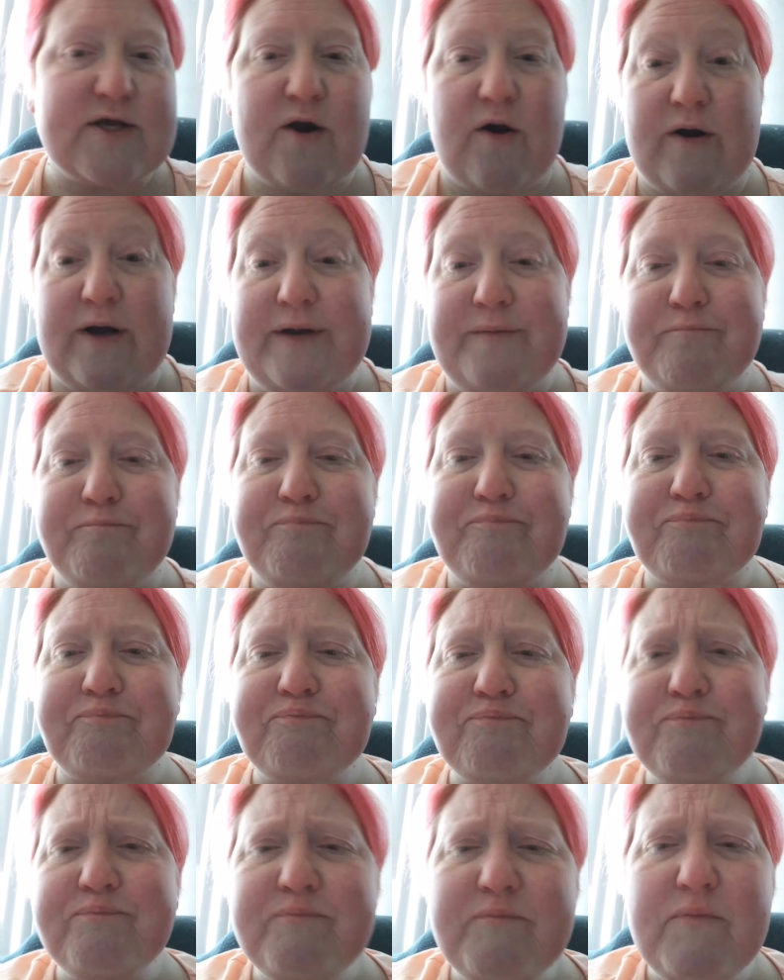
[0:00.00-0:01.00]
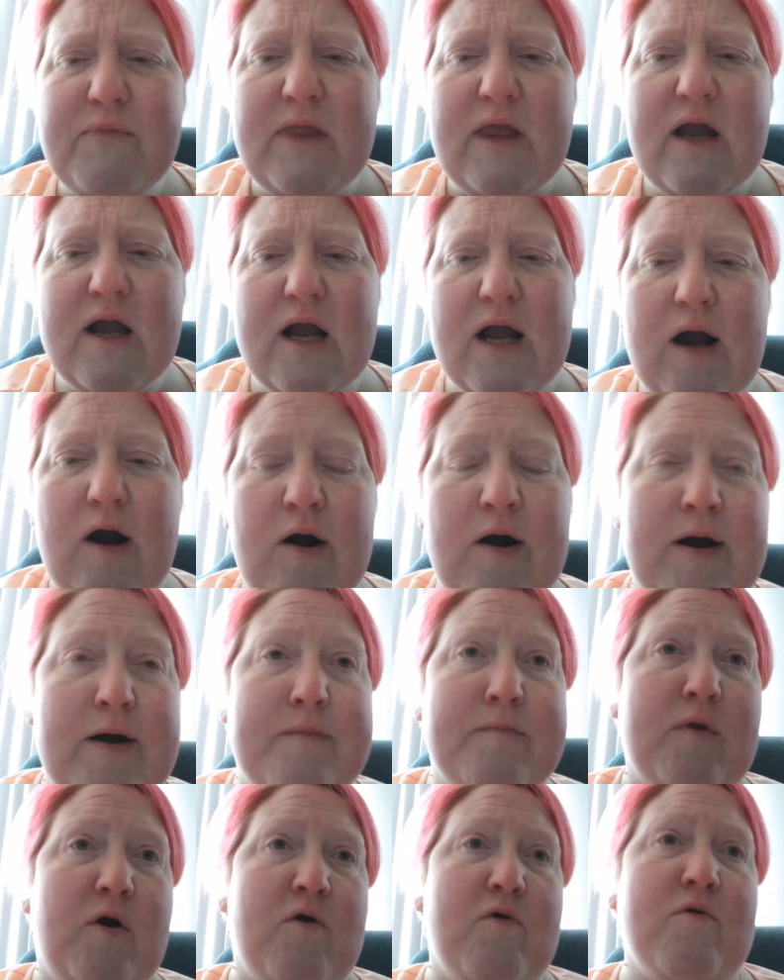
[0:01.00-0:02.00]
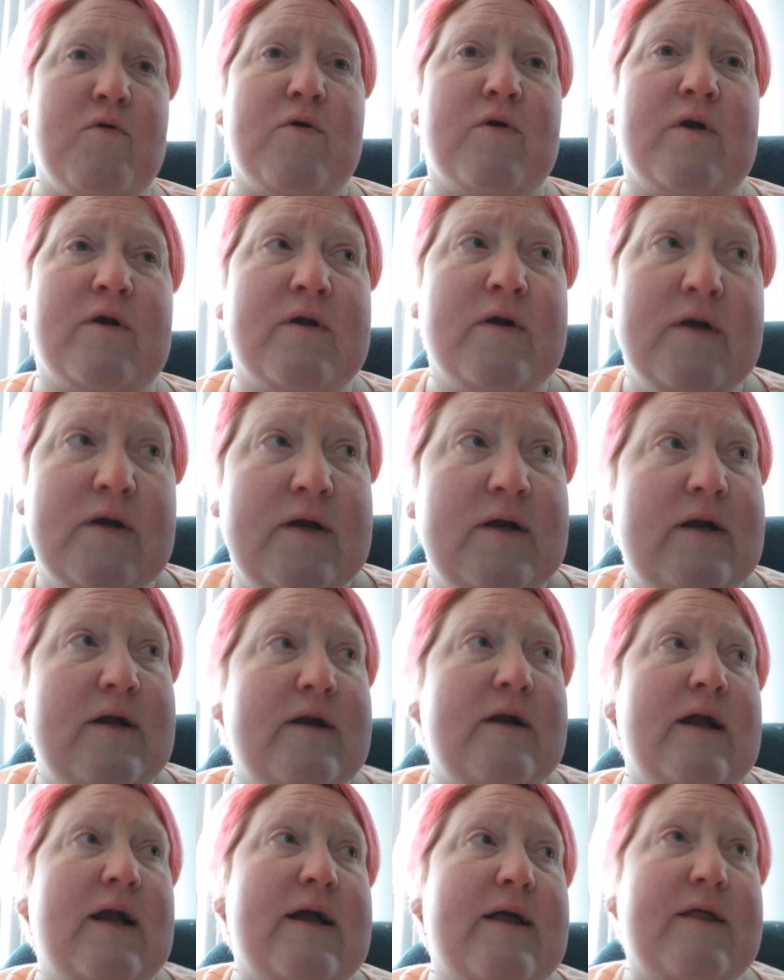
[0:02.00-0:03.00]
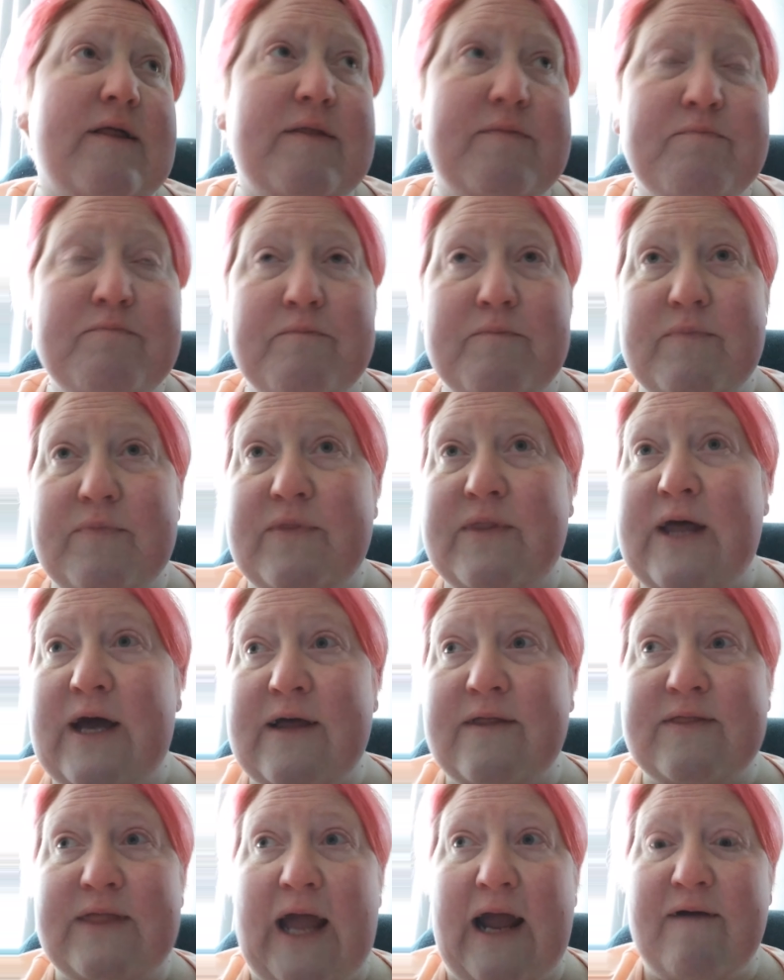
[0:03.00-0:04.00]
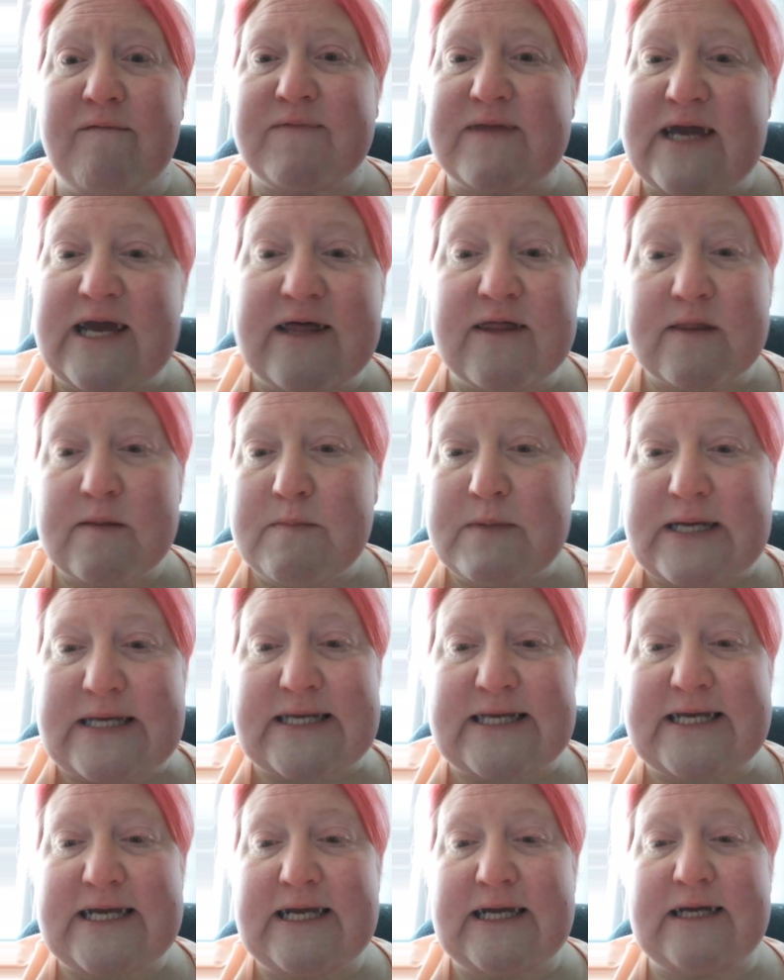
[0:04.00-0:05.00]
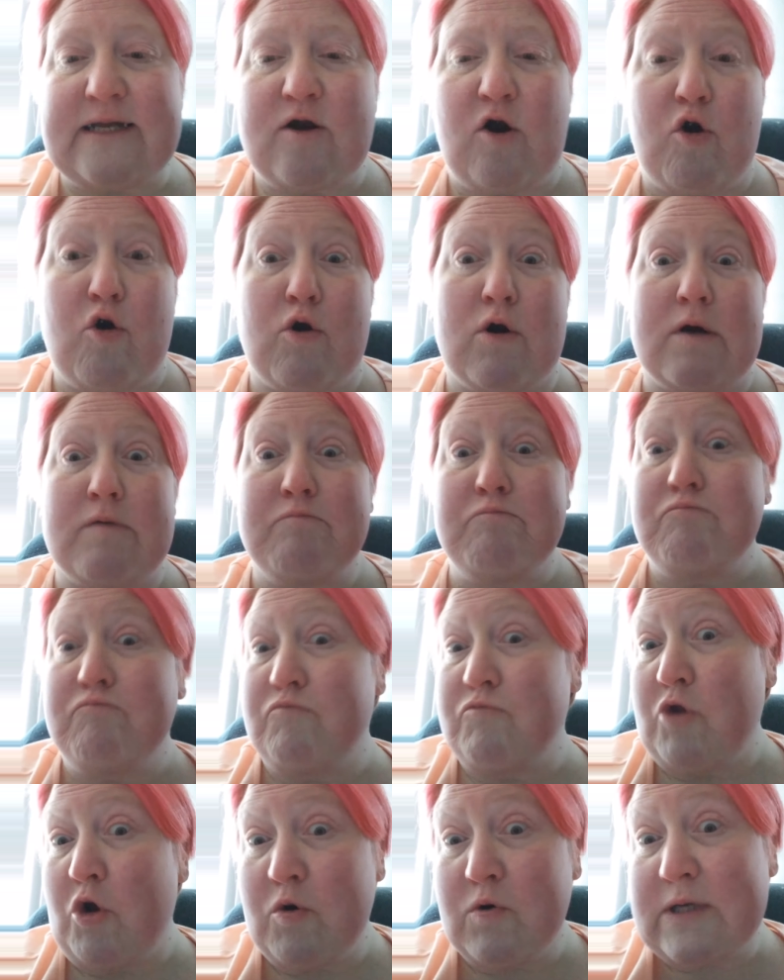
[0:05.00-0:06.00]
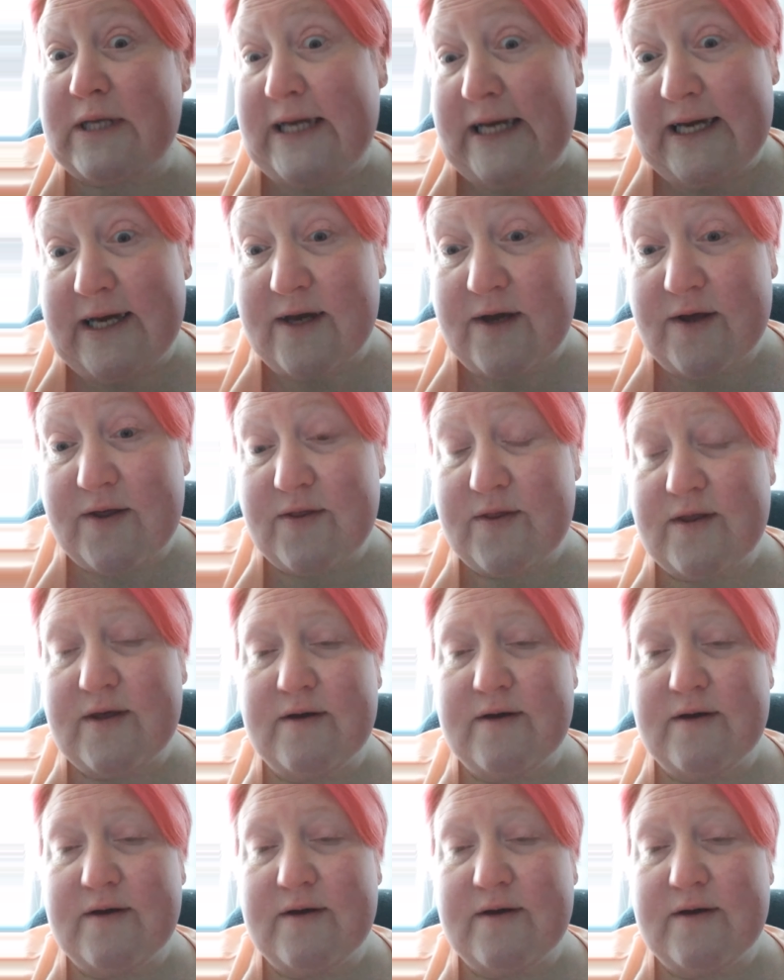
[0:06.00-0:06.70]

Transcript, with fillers: Sorry. Um, or that they have teeth missing or no teeth.